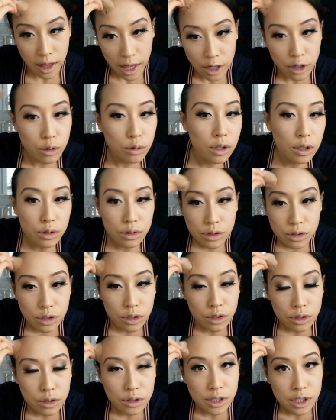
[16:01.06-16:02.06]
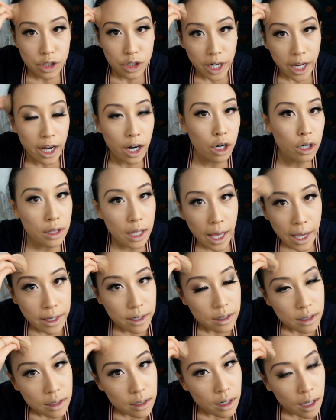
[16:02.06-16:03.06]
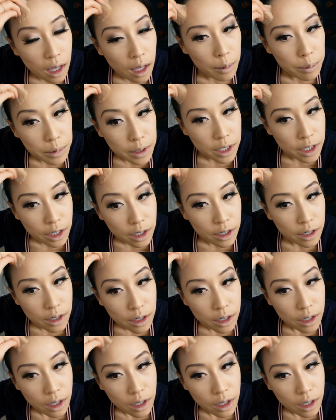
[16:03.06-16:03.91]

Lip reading: then do little circles in your hairline up here.